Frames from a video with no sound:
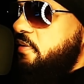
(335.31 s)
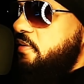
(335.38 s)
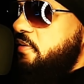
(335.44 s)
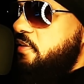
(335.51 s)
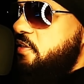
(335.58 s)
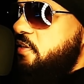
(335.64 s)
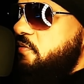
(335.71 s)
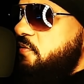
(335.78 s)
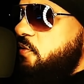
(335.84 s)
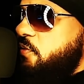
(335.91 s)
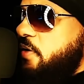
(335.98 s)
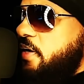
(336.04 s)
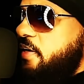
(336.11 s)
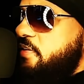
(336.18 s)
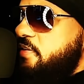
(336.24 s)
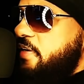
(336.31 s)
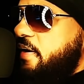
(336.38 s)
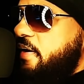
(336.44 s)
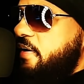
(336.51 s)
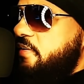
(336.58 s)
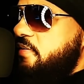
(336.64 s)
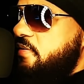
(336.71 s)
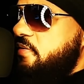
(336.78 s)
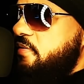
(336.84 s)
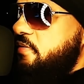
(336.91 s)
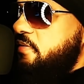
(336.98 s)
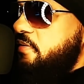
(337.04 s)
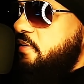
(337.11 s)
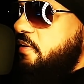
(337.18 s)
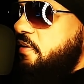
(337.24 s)
the Civil Rights Act,
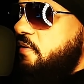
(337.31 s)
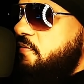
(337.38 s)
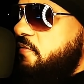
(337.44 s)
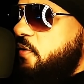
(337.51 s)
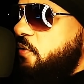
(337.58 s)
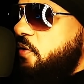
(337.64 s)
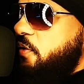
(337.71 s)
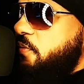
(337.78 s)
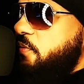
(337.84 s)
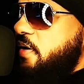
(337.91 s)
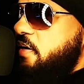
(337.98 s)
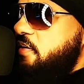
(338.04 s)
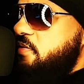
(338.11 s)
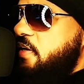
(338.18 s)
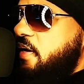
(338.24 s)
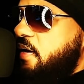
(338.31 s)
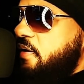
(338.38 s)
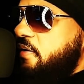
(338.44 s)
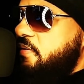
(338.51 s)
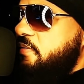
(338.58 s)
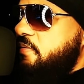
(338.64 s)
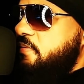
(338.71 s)
the Voting Rights Act,